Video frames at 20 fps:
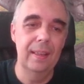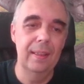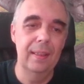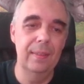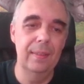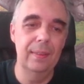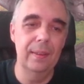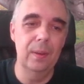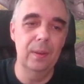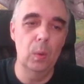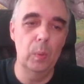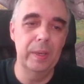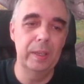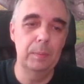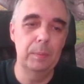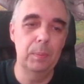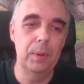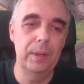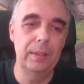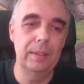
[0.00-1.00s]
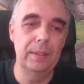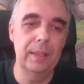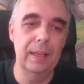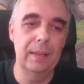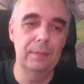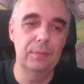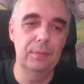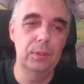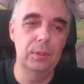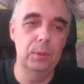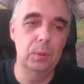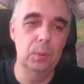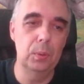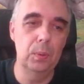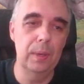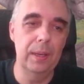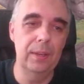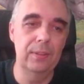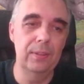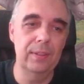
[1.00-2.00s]
the weak point
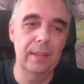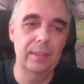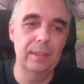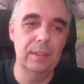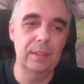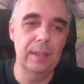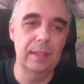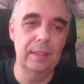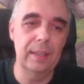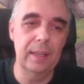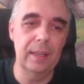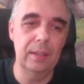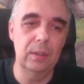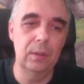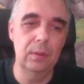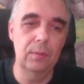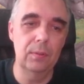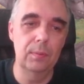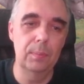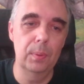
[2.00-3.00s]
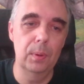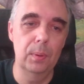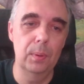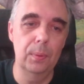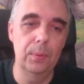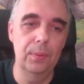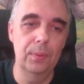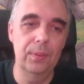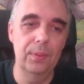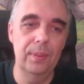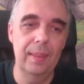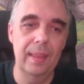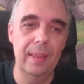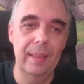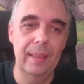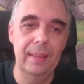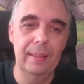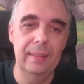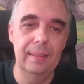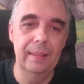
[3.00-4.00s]
f2 is under attack of both
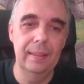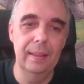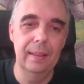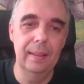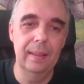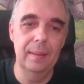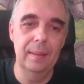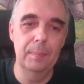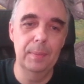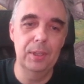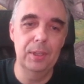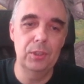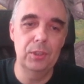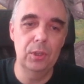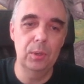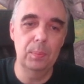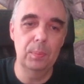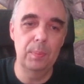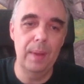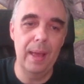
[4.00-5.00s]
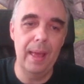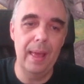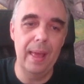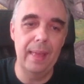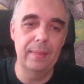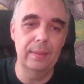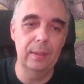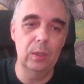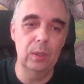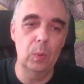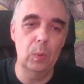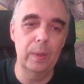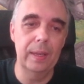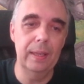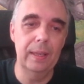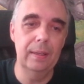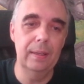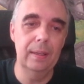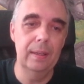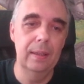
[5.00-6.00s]
bishop and the
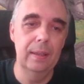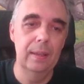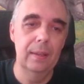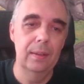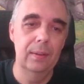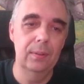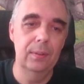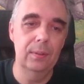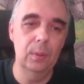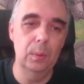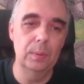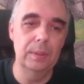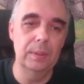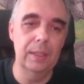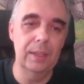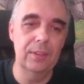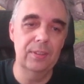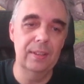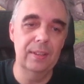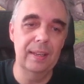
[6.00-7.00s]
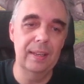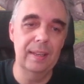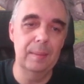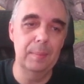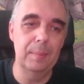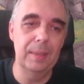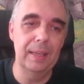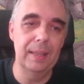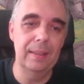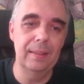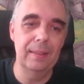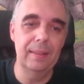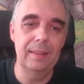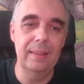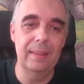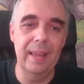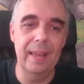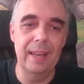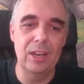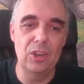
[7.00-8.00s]
queen, so there is an
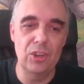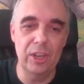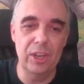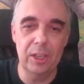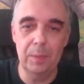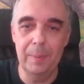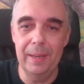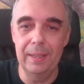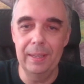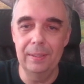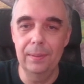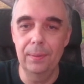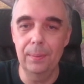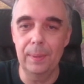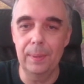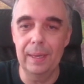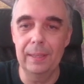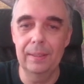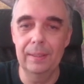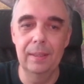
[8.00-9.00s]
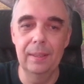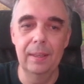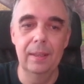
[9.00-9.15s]
imminent checkmate threat.